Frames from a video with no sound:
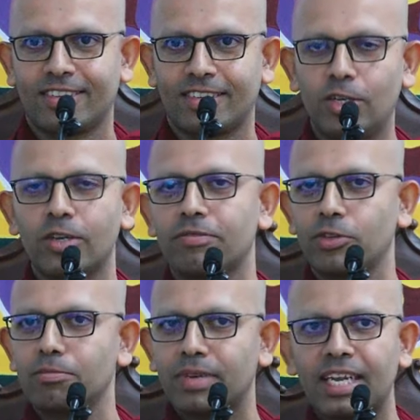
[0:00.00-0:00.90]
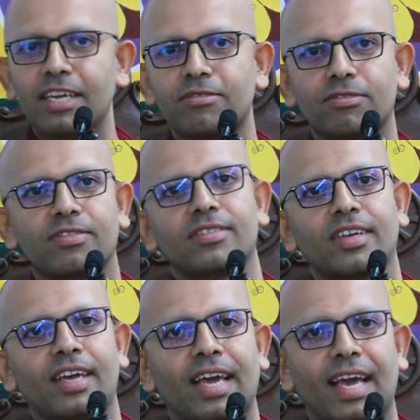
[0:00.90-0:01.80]
you know, if you believe
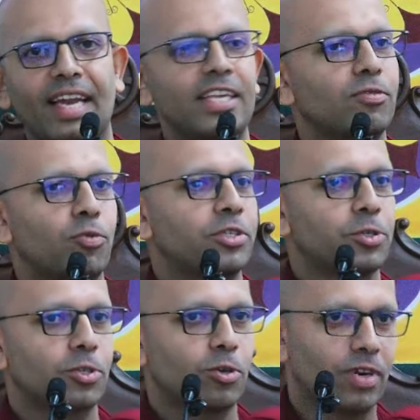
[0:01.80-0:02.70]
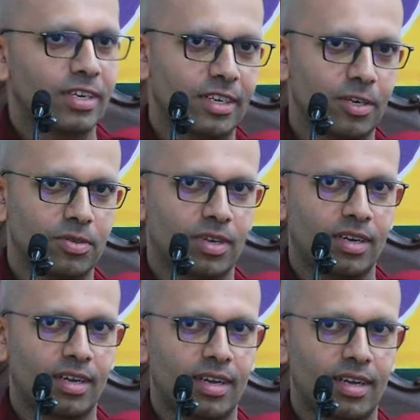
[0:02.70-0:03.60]
any of what you saw right now,
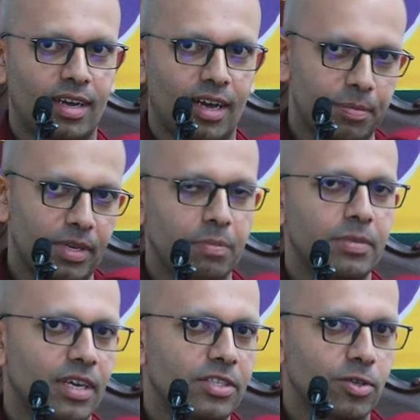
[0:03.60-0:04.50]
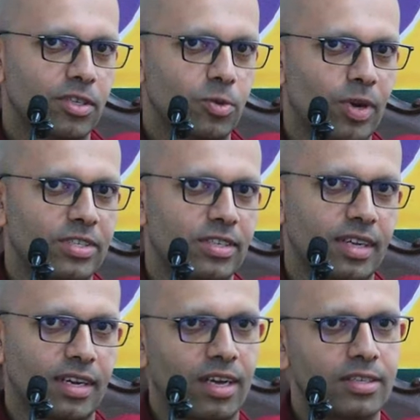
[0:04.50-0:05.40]
I may, let me ask you this
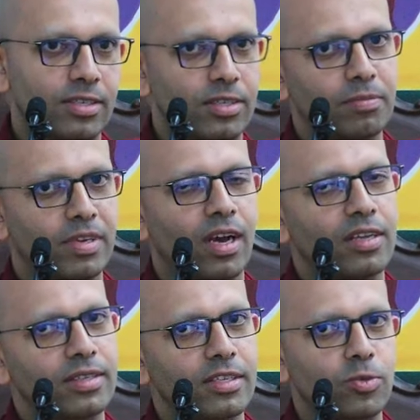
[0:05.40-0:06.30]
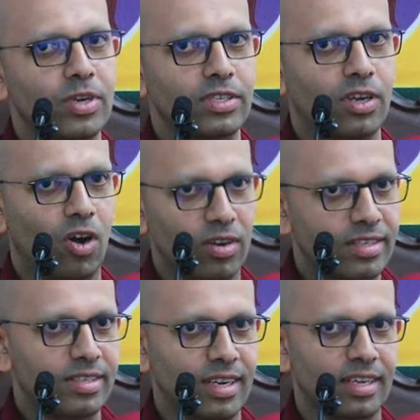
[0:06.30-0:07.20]
question and answer to me answer this question
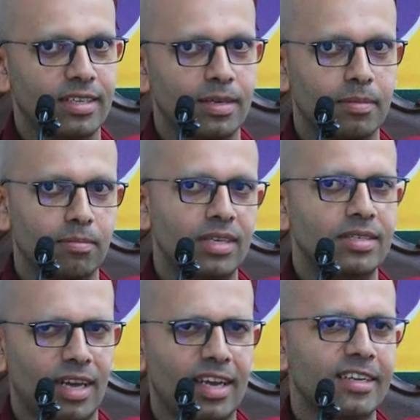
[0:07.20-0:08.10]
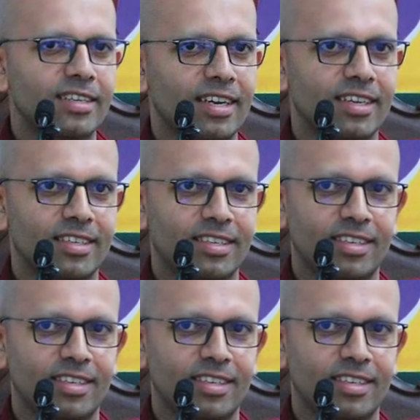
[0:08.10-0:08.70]
honestly but silently.